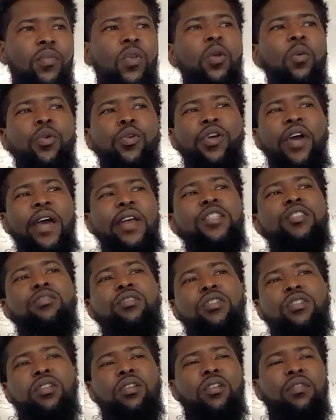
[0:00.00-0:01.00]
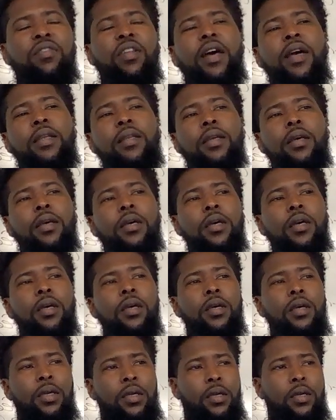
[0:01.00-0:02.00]
when you're entering slow flight
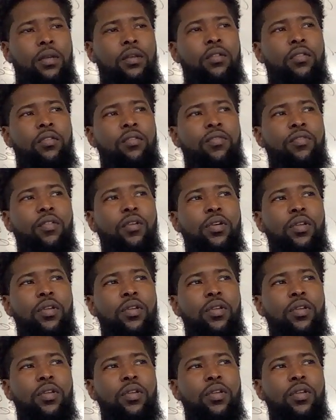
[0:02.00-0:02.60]
for